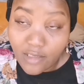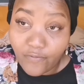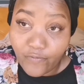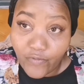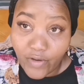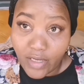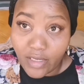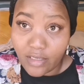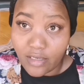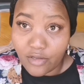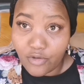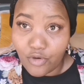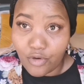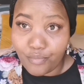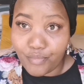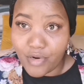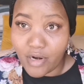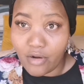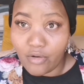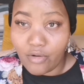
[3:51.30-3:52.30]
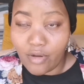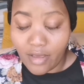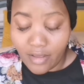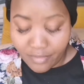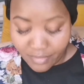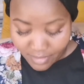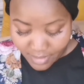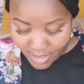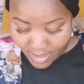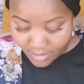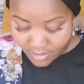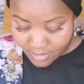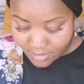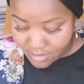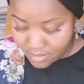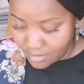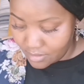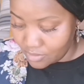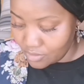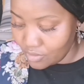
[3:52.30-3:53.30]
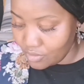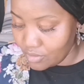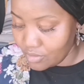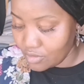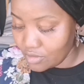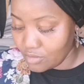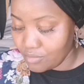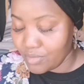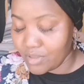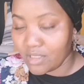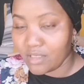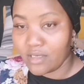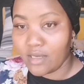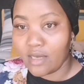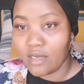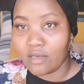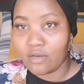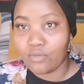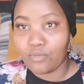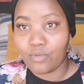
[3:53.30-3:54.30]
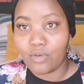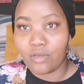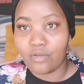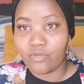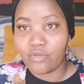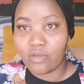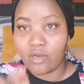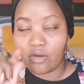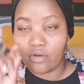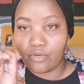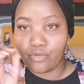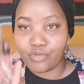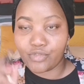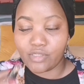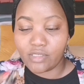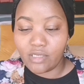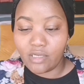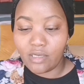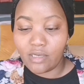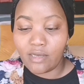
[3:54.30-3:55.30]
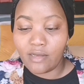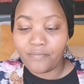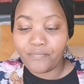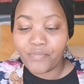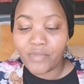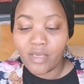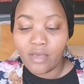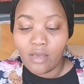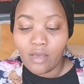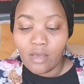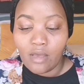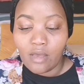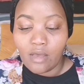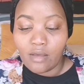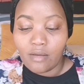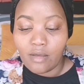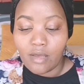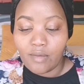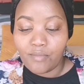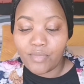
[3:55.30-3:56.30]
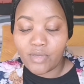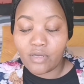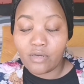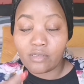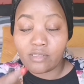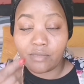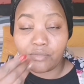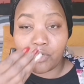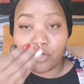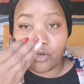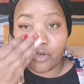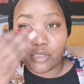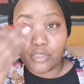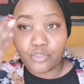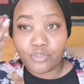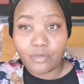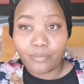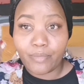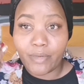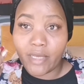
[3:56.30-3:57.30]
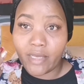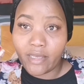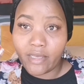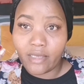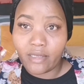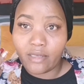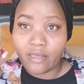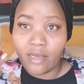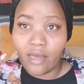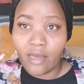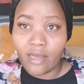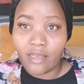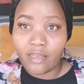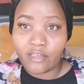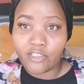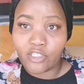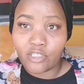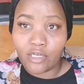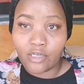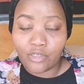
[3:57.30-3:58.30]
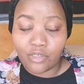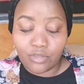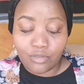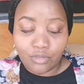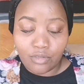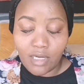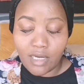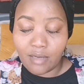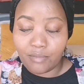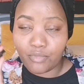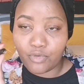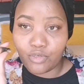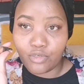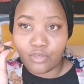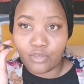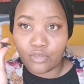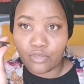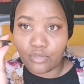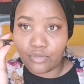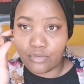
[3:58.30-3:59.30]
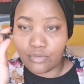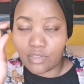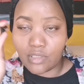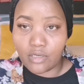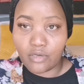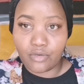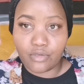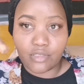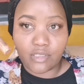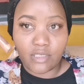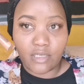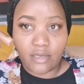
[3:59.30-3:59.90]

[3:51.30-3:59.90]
and defining your brow. And that is going to be done with a concealer. Because I'm not going to apply any eyeshadow, I'm going to use a